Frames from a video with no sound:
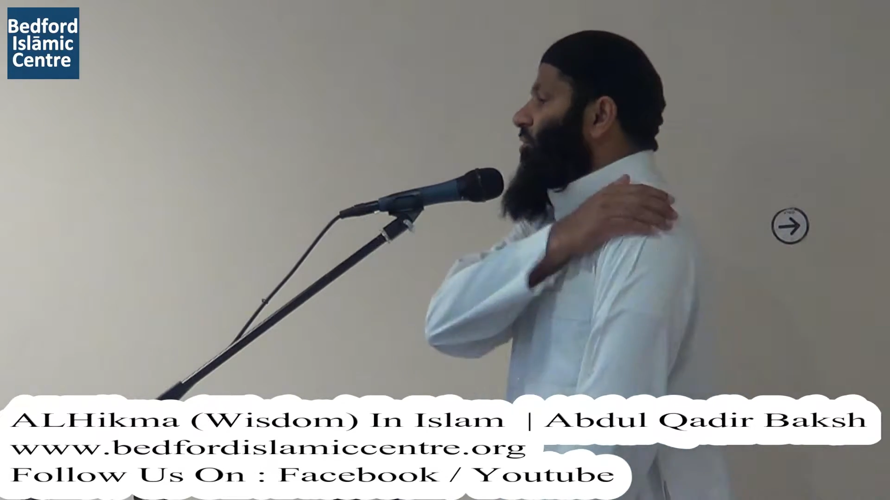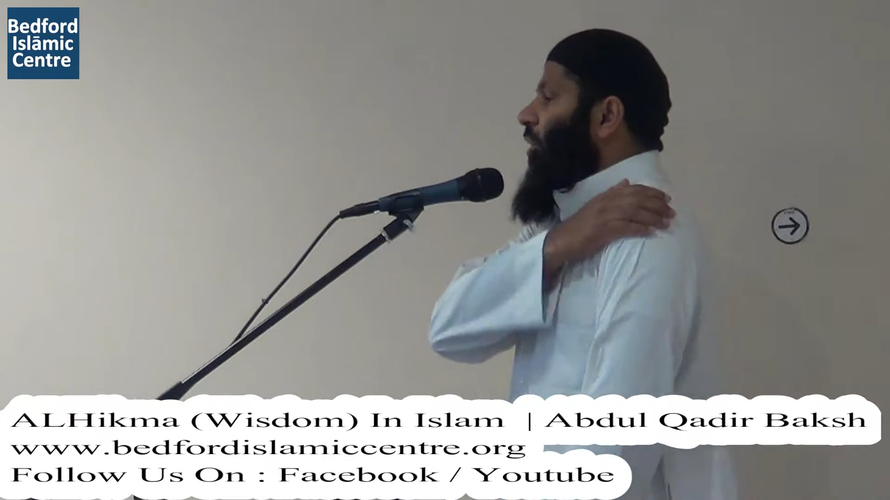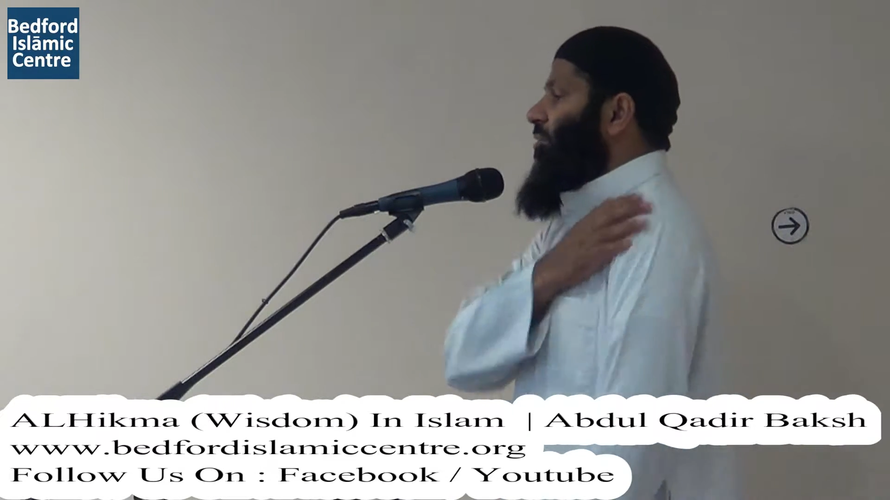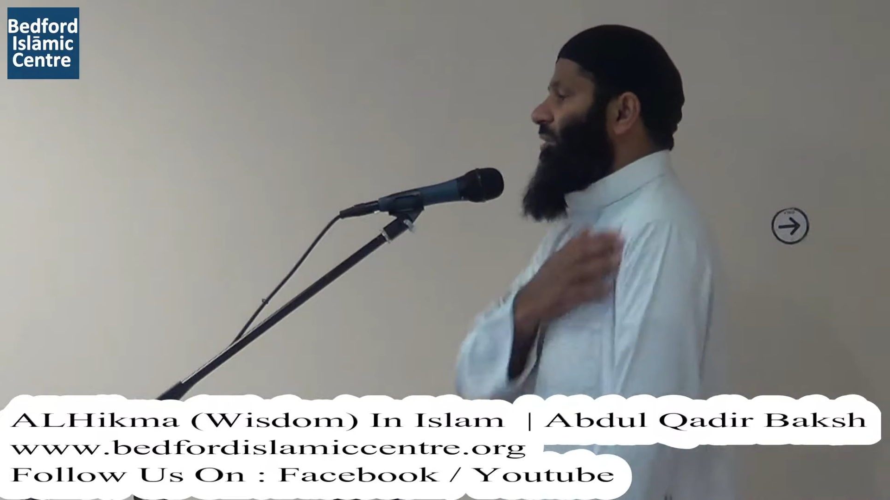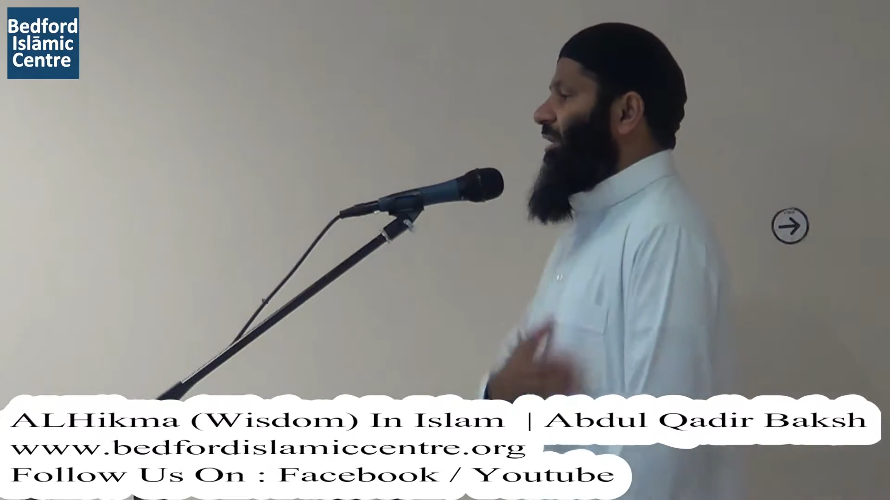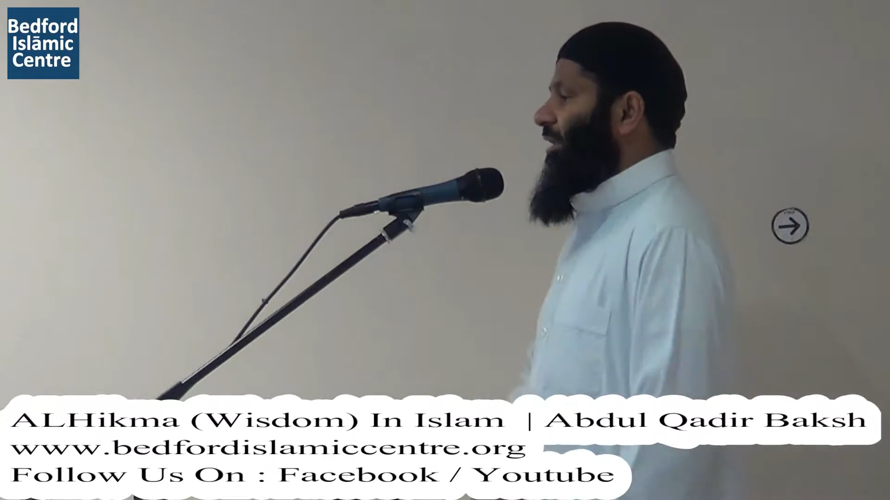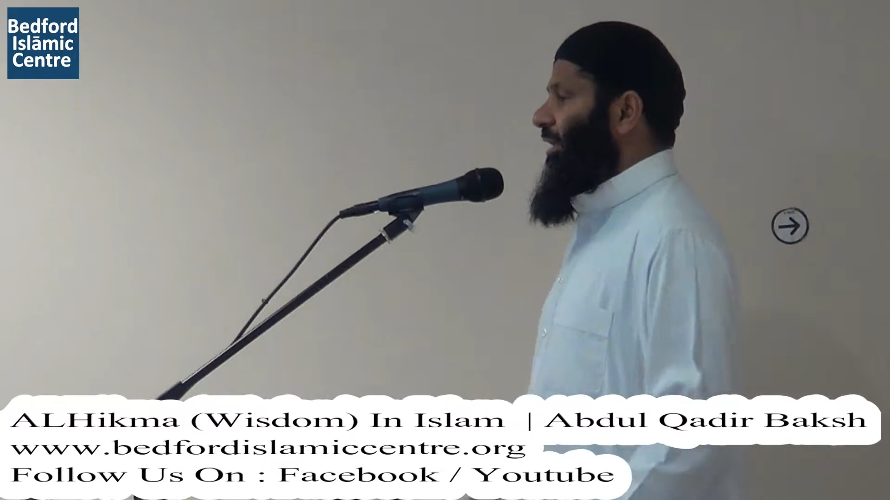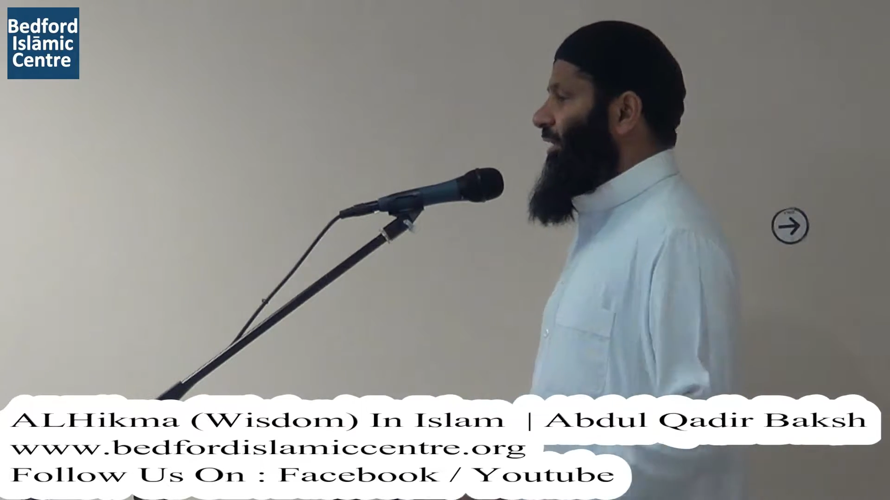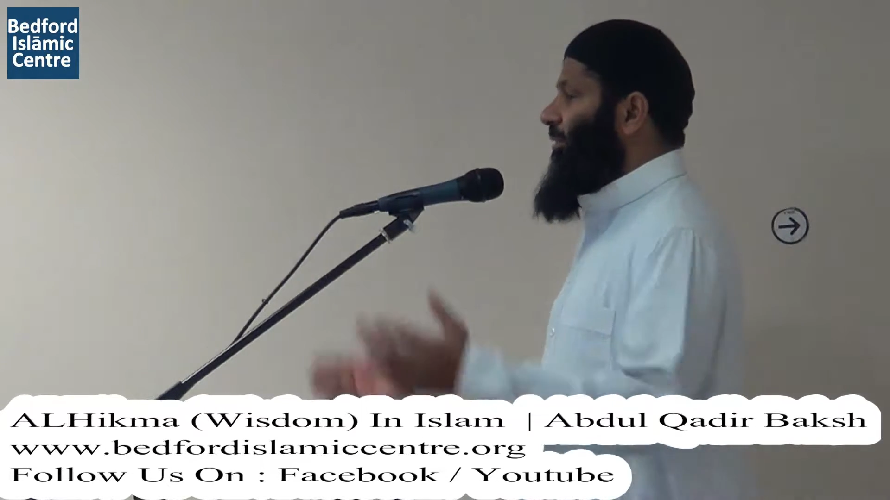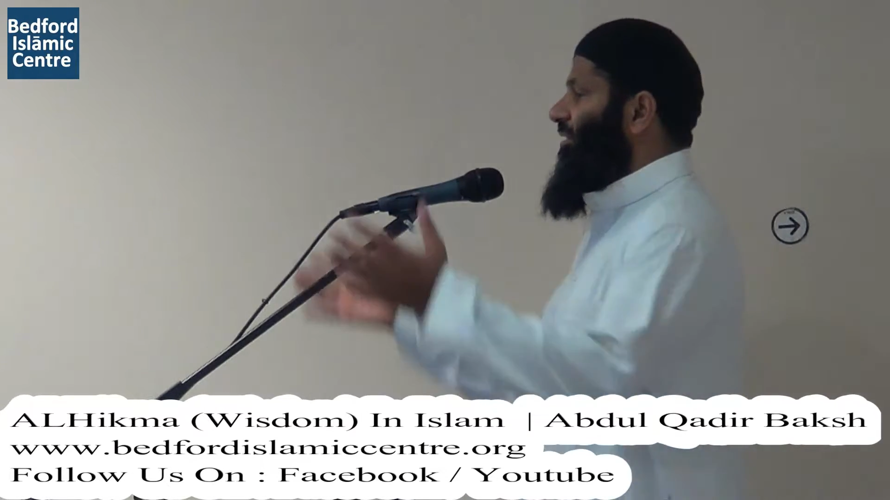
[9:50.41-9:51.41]
shoulders together,
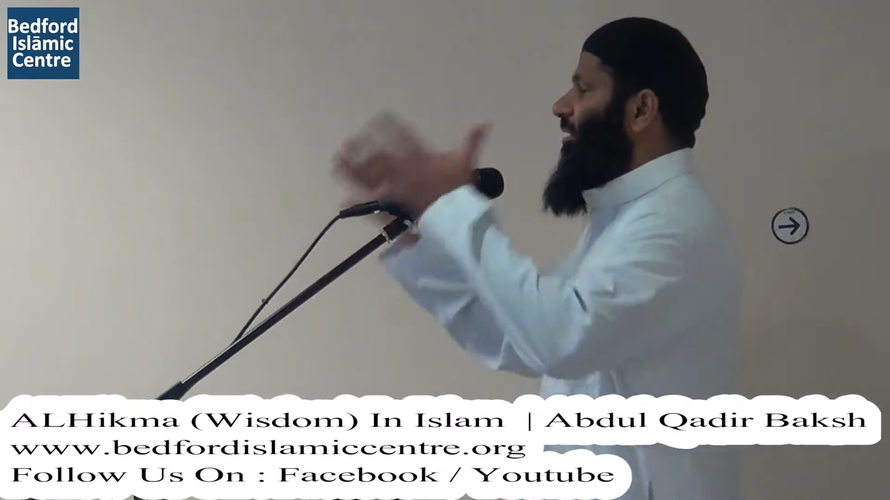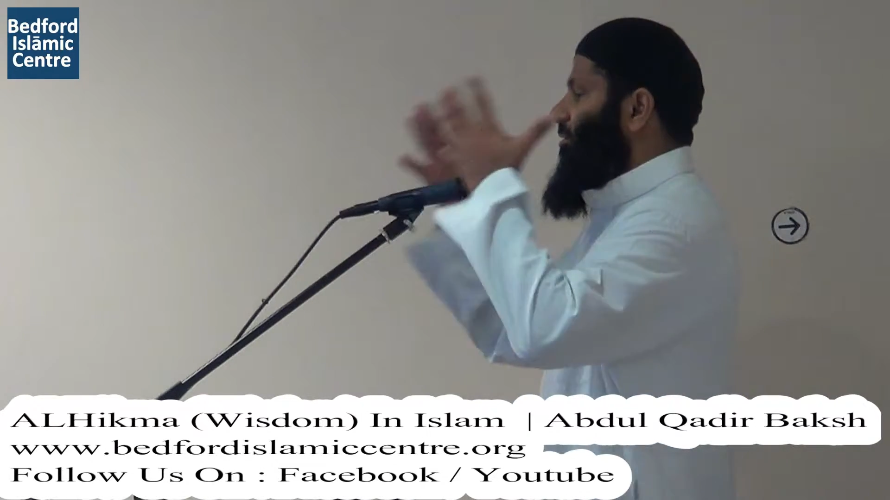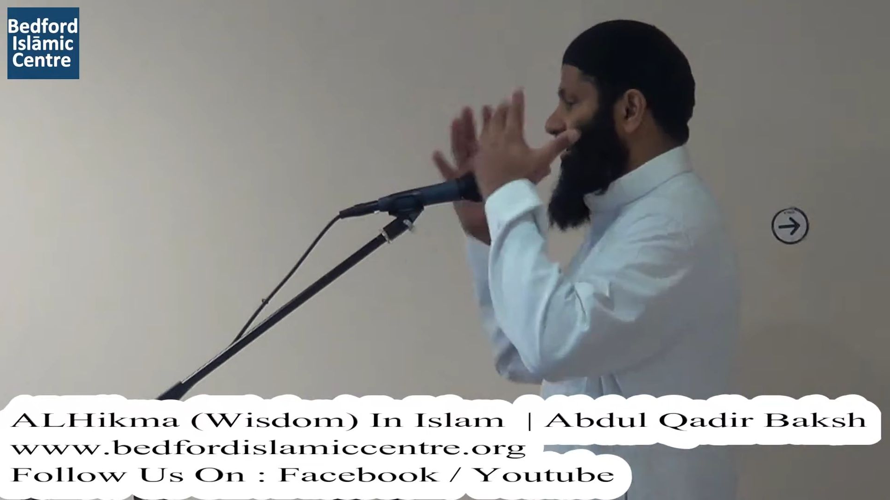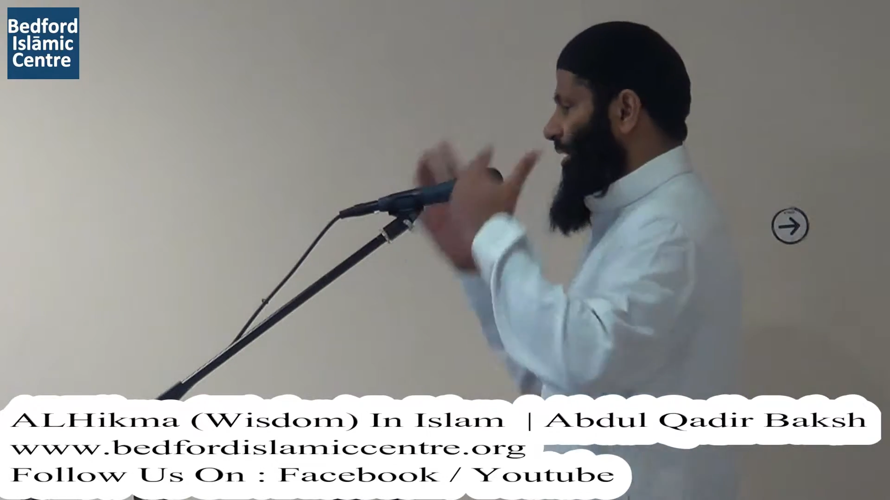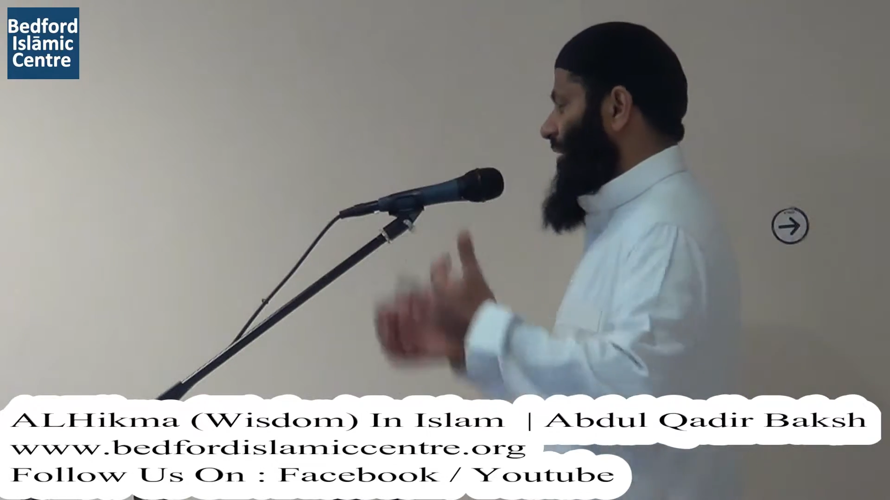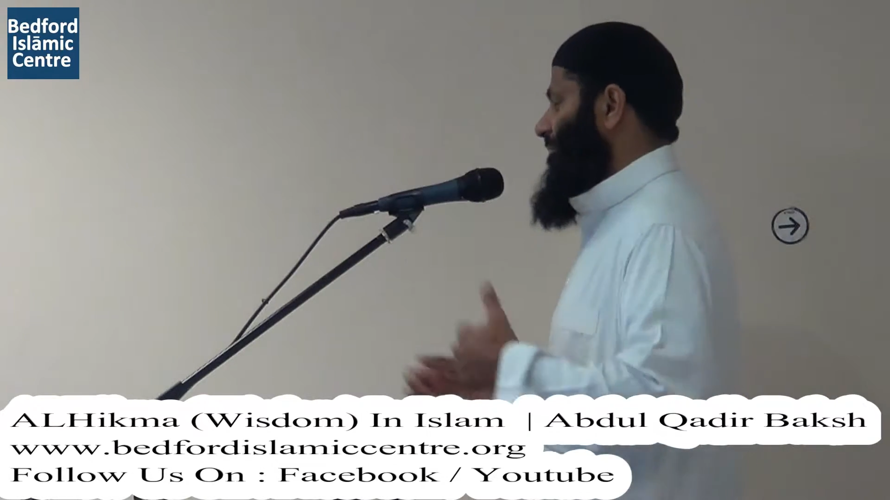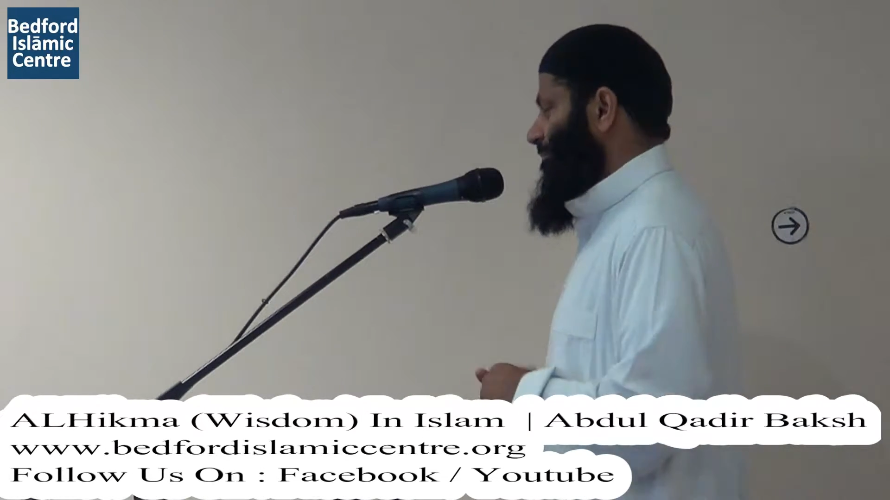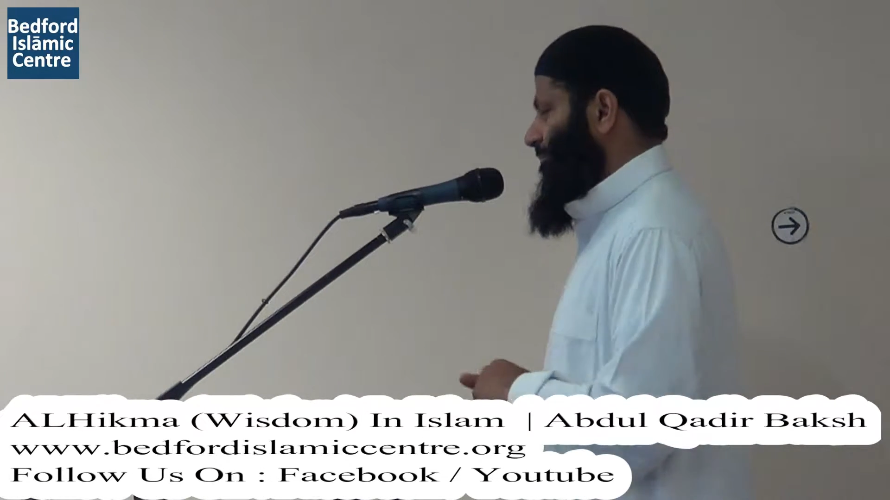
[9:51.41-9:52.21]
like they were stuck together.